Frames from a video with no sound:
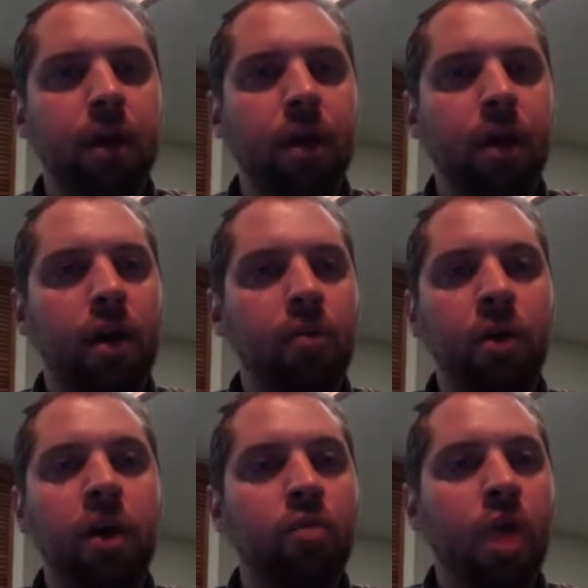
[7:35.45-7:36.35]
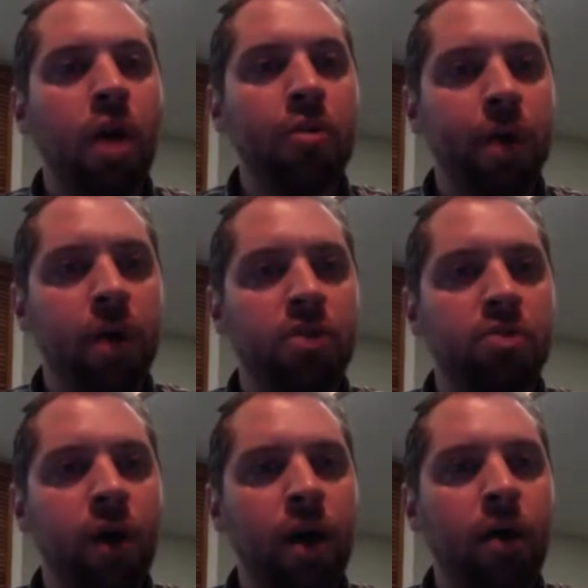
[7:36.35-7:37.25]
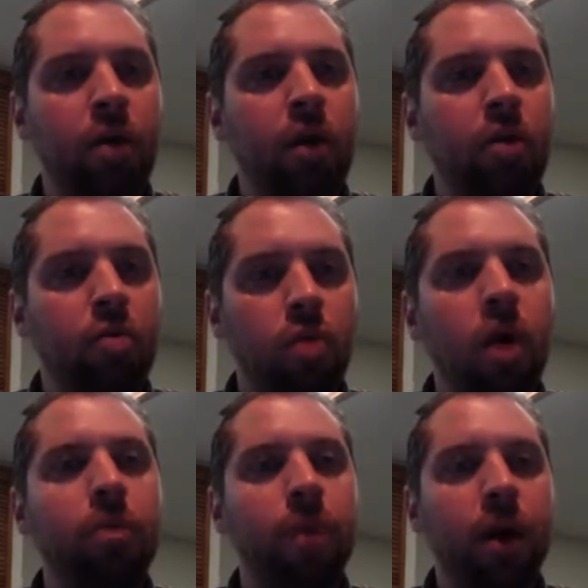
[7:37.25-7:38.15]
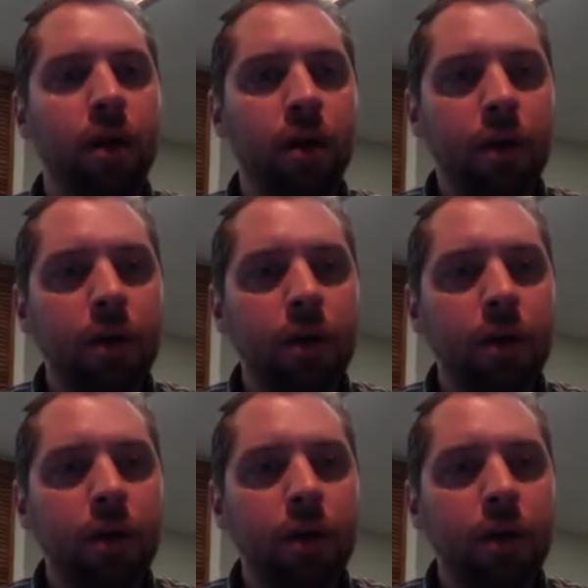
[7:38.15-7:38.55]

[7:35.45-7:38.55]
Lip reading: If we look at Rothbard as well, Rothbard,